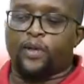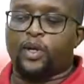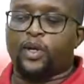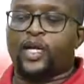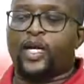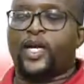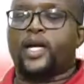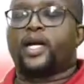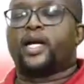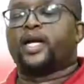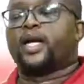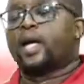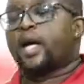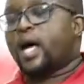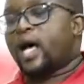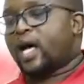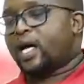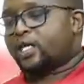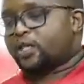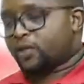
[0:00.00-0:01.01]
okay?
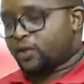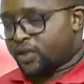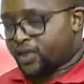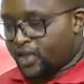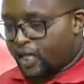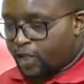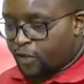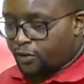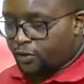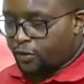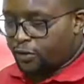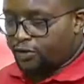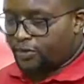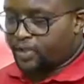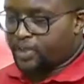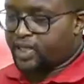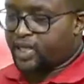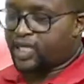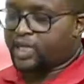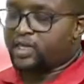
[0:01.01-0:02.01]
So any of those
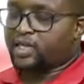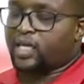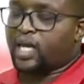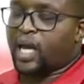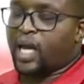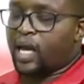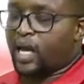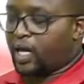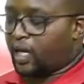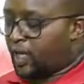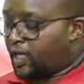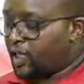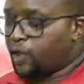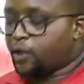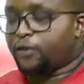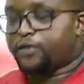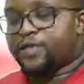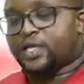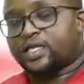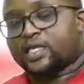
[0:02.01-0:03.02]
features,
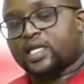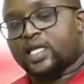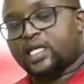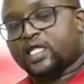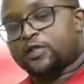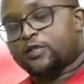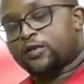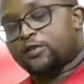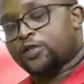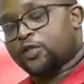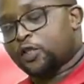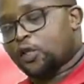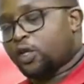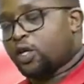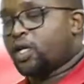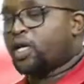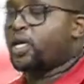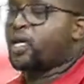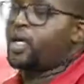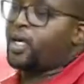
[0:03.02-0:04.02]
clinical features suggestive of
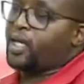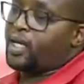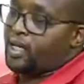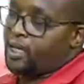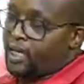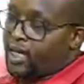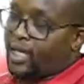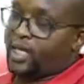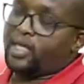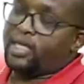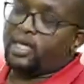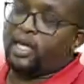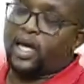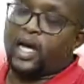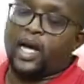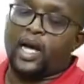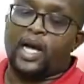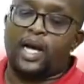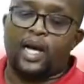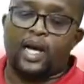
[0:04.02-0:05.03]
shock, then
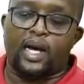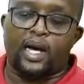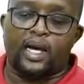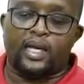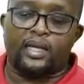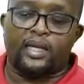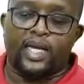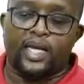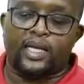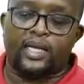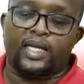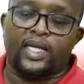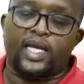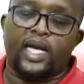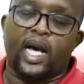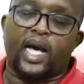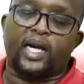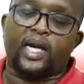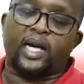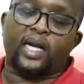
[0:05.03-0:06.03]
they
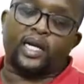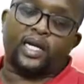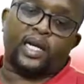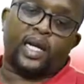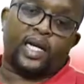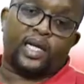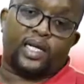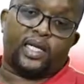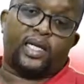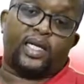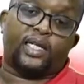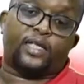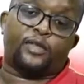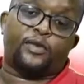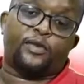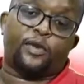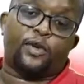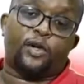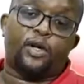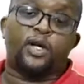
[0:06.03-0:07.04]
are a candidate
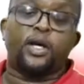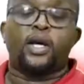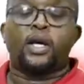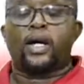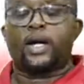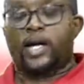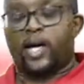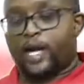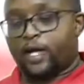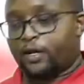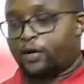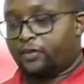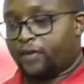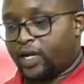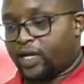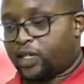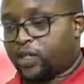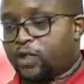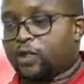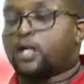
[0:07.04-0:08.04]
for
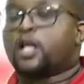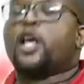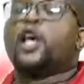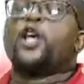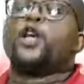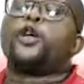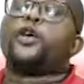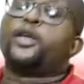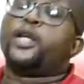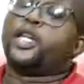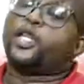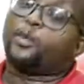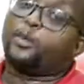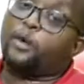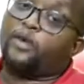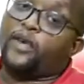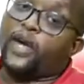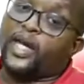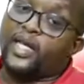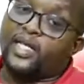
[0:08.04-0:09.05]
cardioversion. You need to
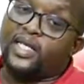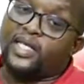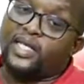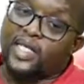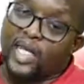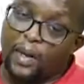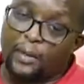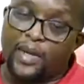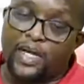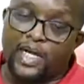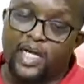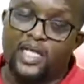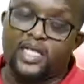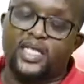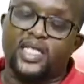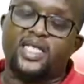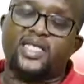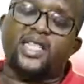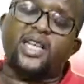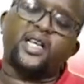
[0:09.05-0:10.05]
provide some
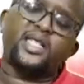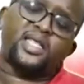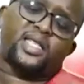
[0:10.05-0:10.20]
analgesia,